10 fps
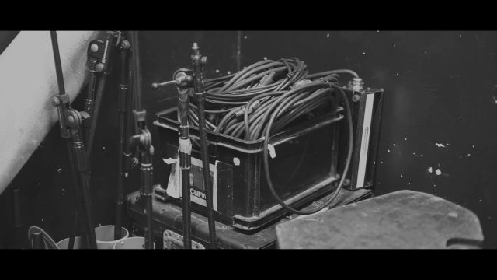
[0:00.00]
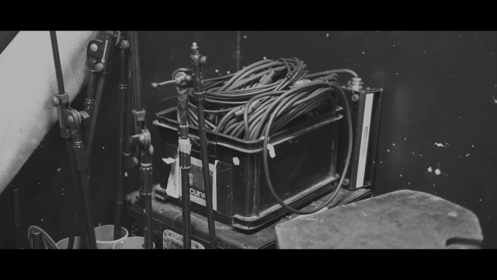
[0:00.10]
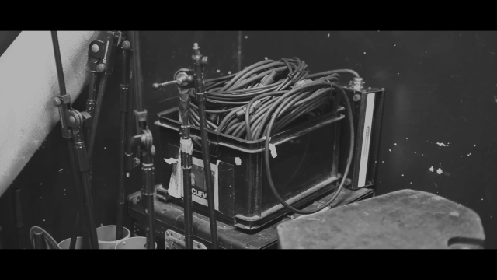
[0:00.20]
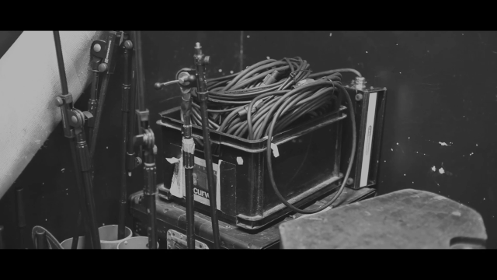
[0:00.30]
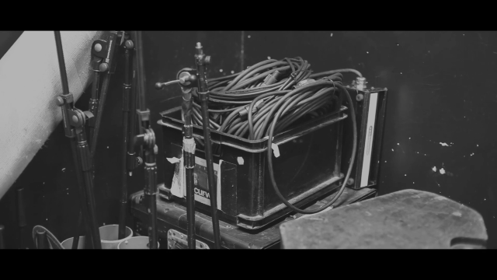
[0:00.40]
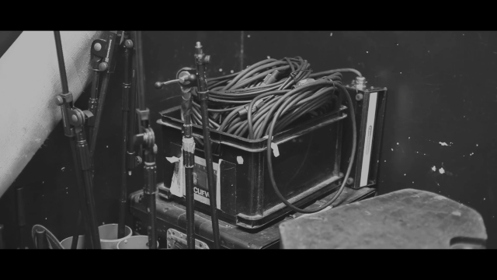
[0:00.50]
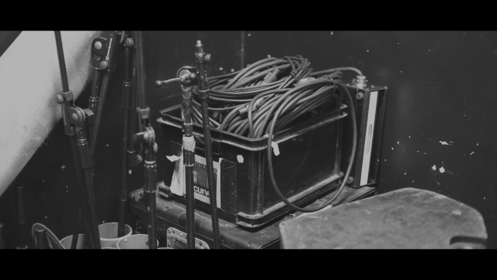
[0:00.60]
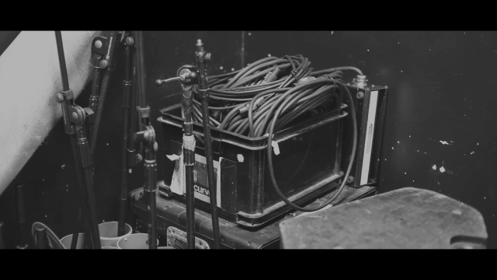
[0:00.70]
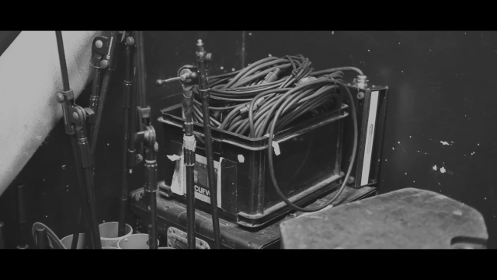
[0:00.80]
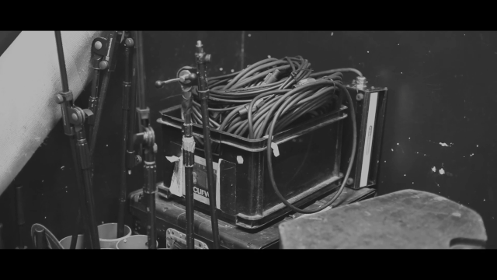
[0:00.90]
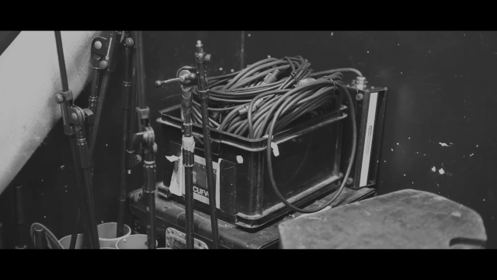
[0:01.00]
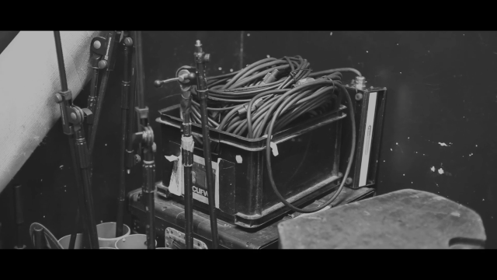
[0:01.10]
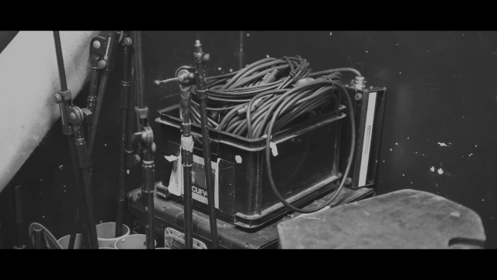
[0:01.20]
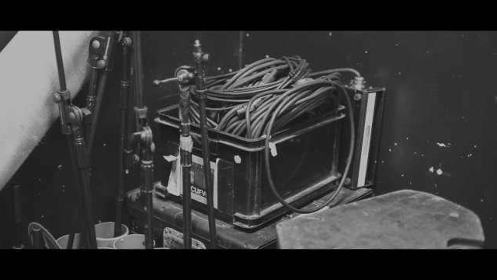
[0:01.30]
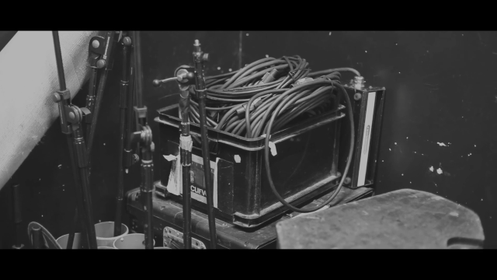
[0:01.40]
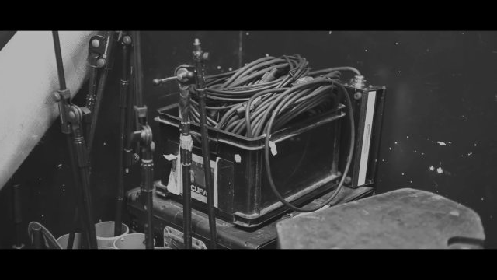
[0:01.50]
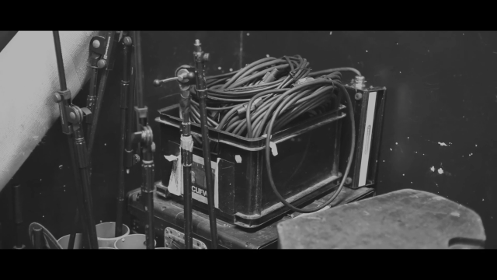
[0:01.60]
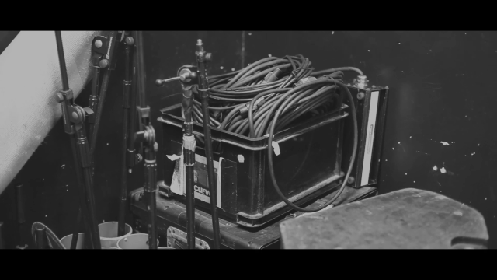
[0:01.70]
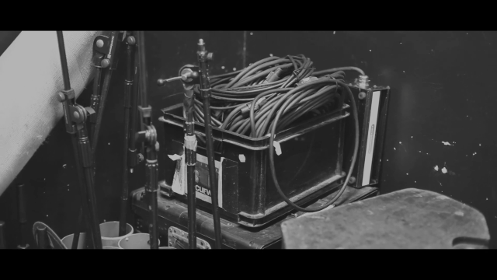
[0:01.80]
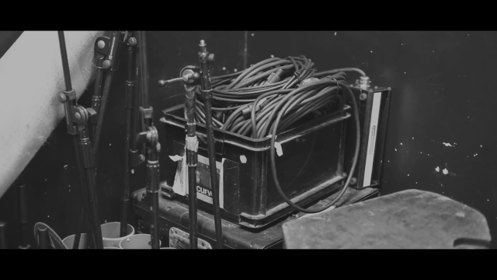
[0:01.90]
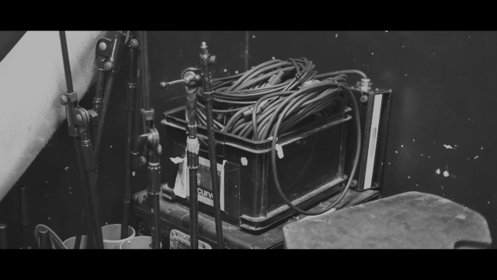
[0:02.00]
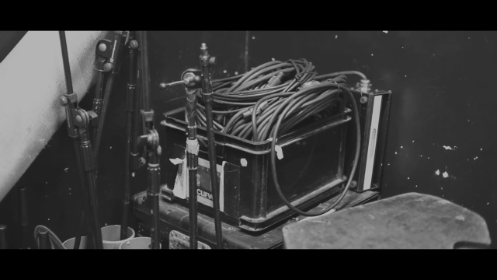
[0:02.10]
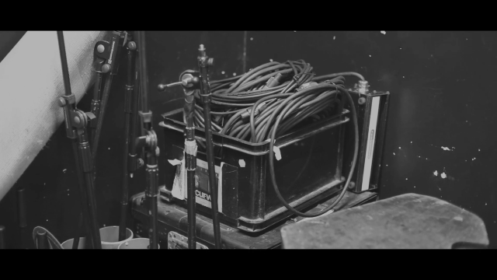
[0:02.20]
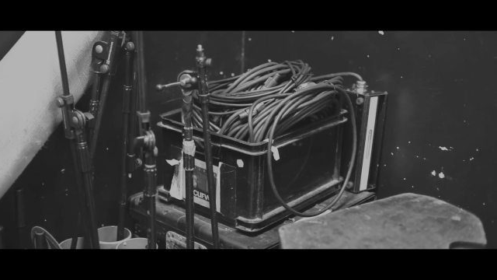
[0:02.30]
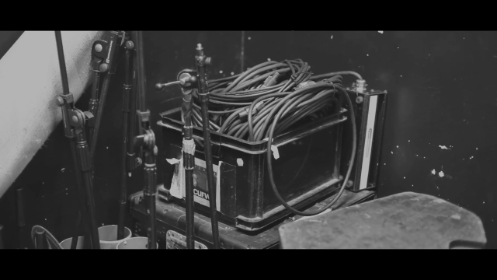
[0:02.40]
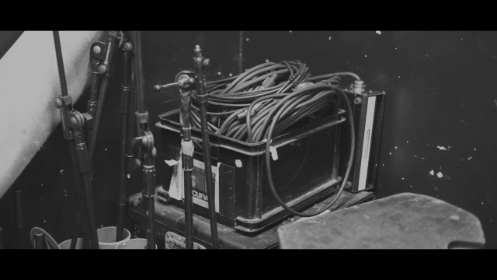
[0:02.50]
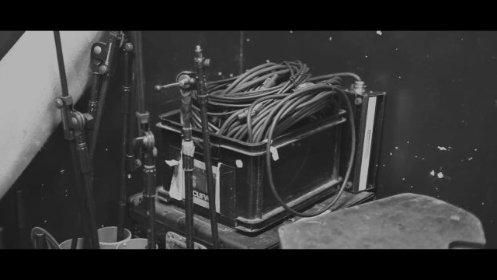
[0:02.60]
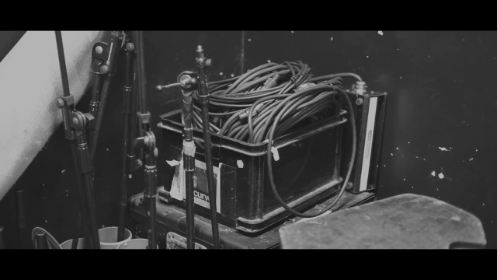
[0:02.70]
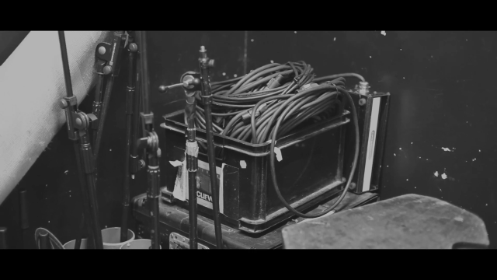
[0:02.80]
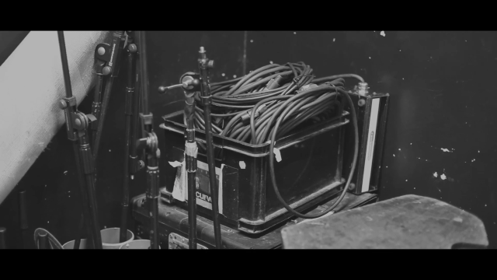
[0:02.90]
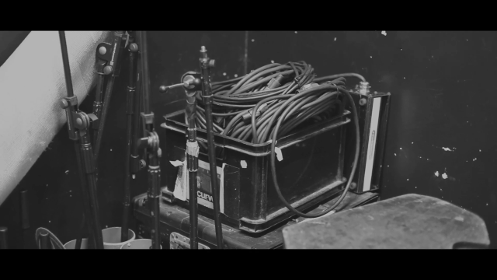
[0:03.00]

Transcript: No face is visible, so there are no lips to read.